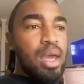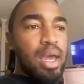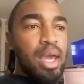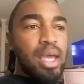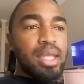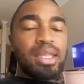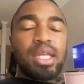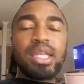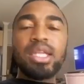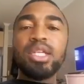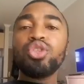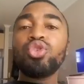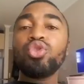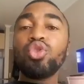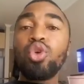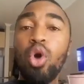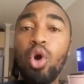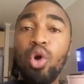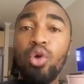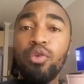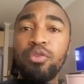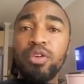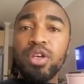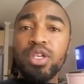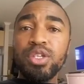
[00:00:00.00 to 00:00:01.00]
And then he
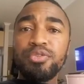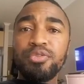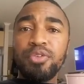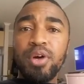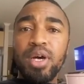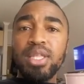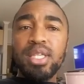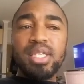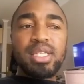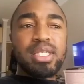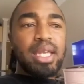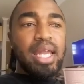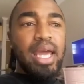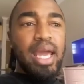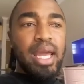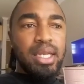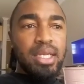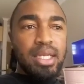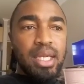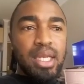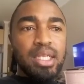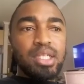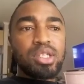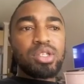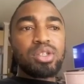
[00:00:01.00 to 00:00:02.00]
took over his father's
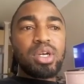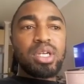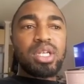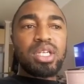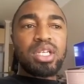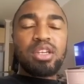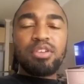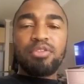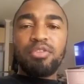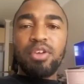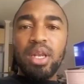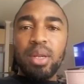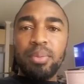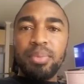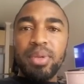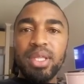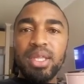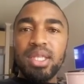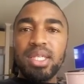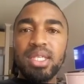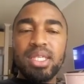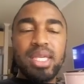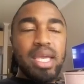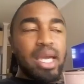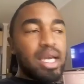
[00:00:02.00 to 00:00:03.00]
land and he started
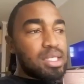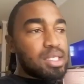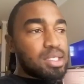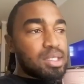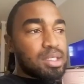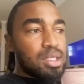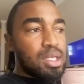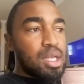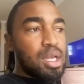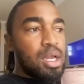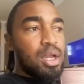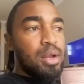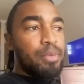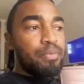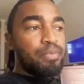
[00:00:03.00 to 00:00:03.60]
developing these cattle